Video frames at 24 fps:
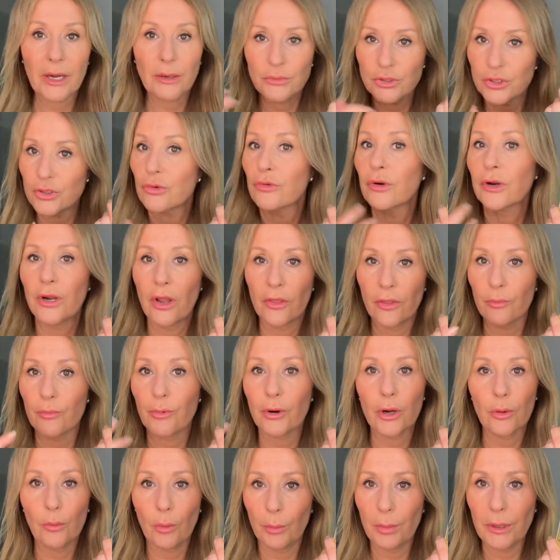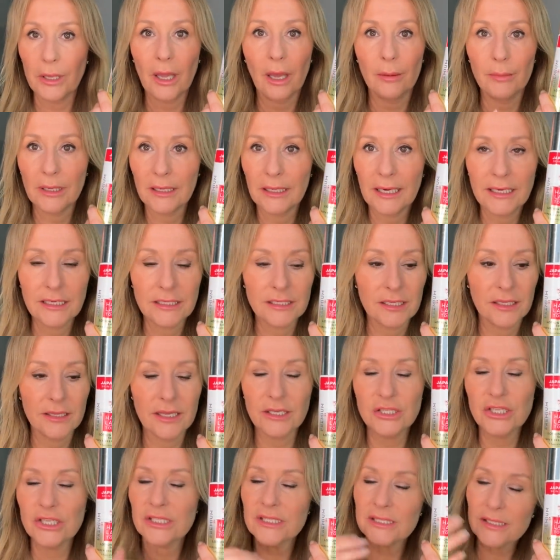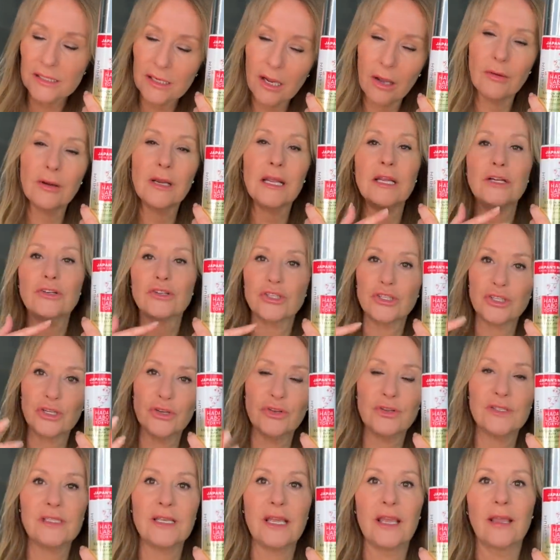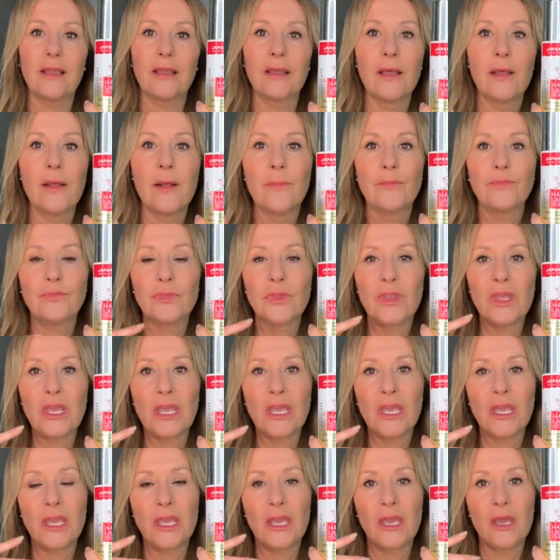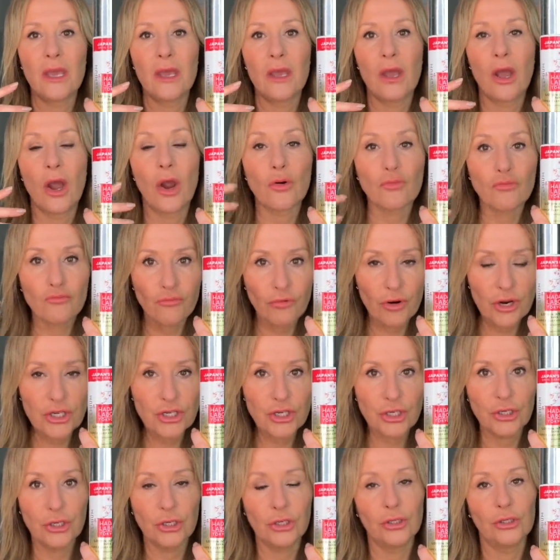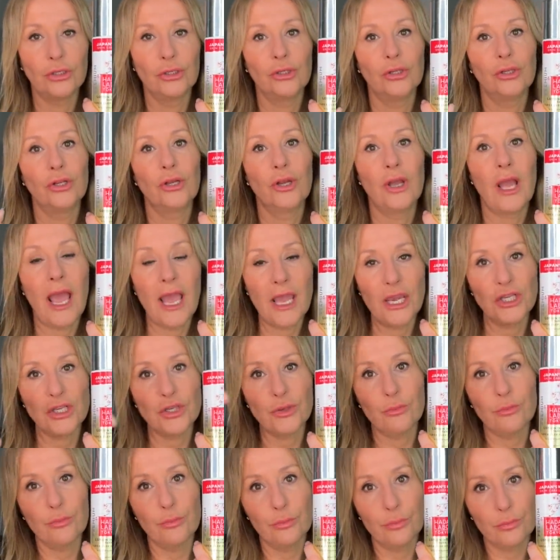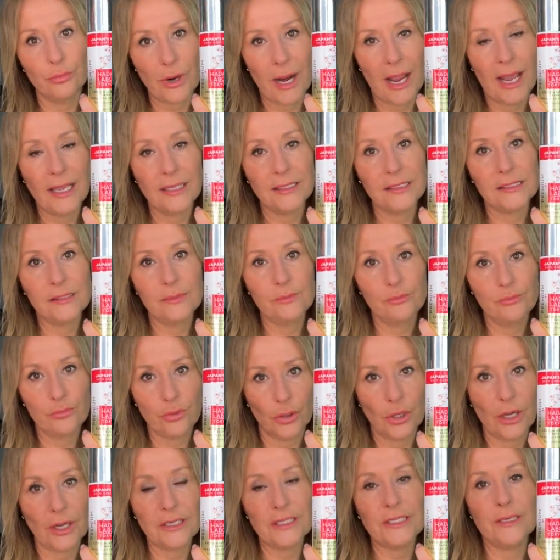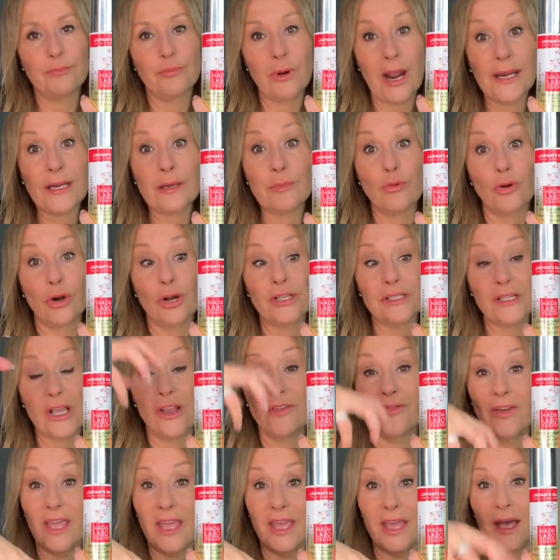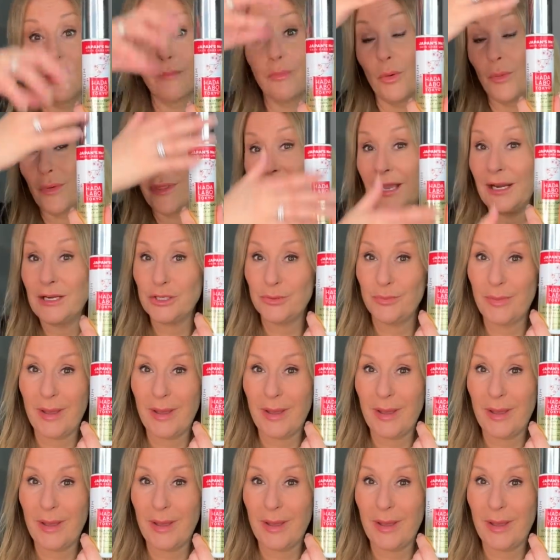I'm sure another product will be coming later. They're just slowly introducing the original Asian branded products over here, but with English